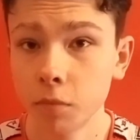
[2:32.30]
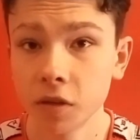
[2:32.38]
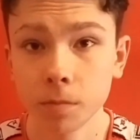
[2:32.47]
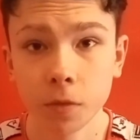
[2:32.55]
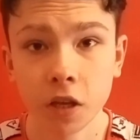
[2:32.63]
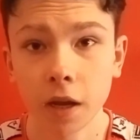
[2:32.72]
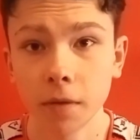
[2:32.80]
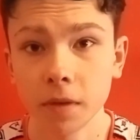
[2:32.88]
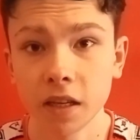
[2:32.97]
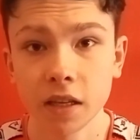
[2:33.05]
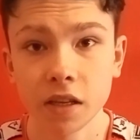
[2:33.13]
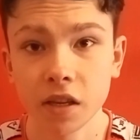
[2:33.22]
But, you know,
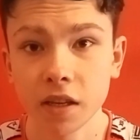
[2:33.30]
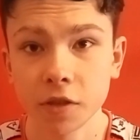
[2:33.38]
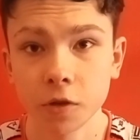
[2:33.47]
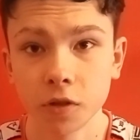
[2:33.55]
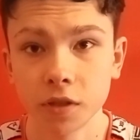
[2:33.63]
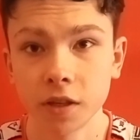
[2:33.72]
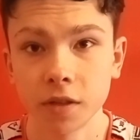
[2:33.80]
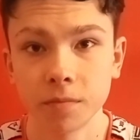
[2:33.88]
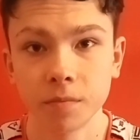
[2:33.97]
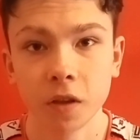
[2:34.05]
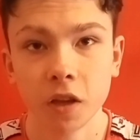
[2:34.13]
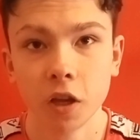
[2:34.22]
he, he's not
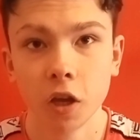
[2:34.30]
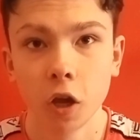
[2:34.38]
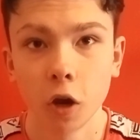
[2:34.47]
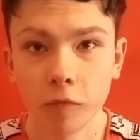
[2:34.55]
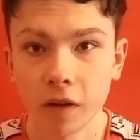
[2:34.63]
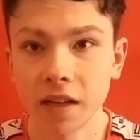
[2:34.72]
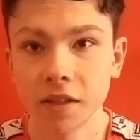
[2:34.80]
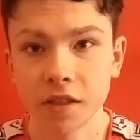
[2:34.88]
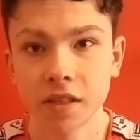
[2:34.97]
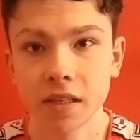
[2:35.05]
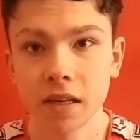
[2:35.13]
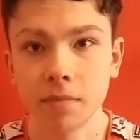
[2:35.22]
done
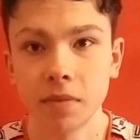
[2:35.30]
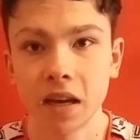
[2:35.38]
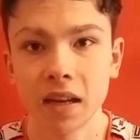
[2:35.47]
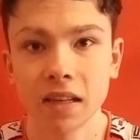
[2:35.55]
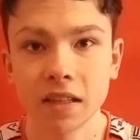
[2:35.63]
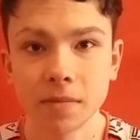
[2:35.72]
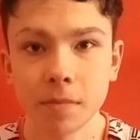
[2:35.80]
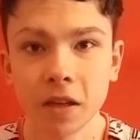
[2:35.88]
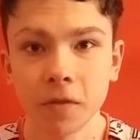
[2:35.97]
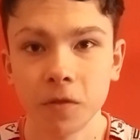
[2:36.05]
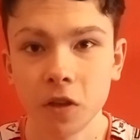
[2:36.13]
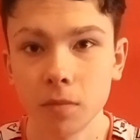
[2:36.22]
horrendously badly. He's
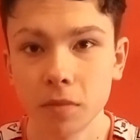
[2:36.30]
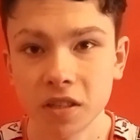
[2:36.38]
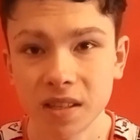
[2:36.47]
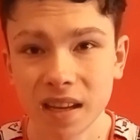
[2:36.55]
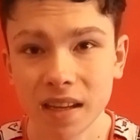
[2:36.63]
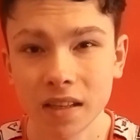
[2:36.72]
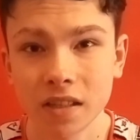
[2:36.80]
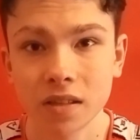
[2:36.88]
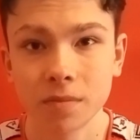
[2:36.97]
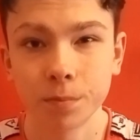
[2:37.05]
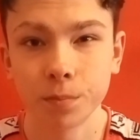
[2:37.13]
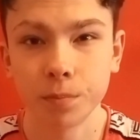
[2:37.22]
made a few
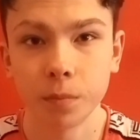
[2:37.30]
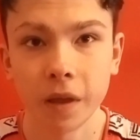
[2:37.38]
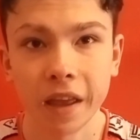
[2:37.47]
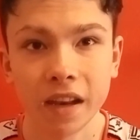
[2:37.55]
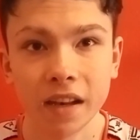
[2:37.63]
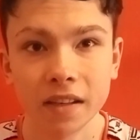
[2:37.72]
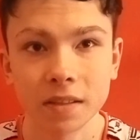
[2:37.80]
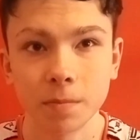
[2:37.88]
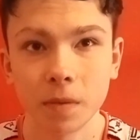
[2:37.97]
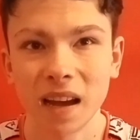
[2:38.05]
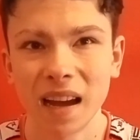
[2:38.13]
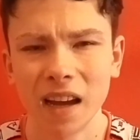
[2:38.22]
mistakes, and
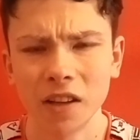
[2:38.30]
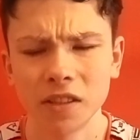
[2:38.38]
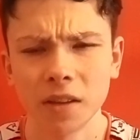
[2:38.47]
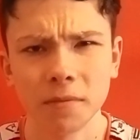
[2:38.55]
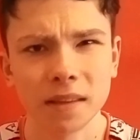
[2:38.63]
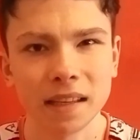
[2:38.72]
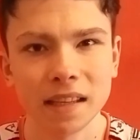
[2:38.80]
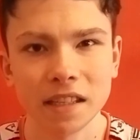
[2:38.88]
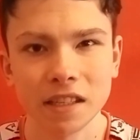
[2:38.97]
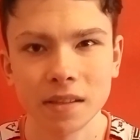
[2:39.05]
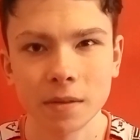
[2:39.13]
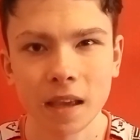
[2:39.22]
I don't think
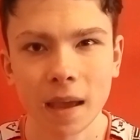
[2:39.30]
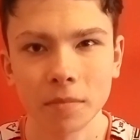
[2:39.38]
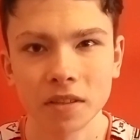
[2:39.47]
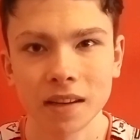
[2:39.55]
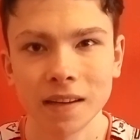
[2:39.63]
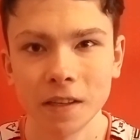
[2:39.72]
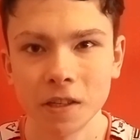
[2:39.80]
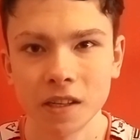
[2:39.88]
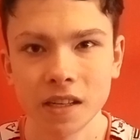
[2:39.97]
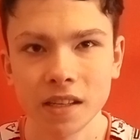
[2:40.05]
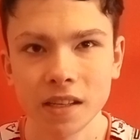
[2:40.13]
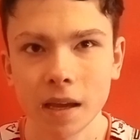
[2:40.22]
he's kept a clean
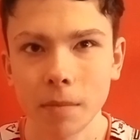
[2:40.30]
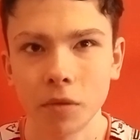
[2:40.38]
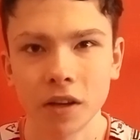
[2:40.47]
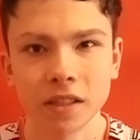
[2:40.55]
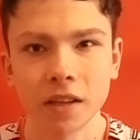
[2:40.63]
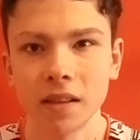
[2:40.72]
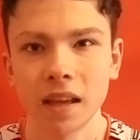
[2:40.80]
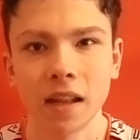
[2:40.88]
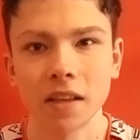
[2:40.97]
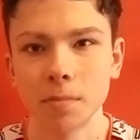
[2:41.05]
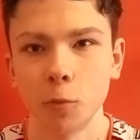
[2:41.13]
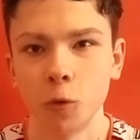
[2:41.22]
sheet yet, but I don't that
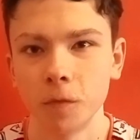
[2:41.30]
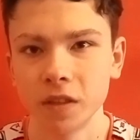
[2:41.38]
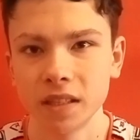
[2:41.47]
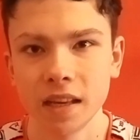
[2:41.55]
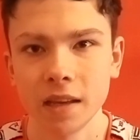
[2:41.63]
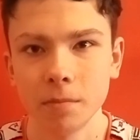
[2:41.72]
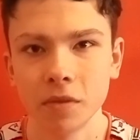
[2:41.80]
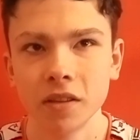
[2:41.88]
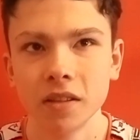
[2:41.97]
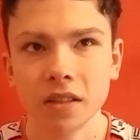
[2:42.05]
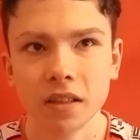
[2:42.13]
that's more of a team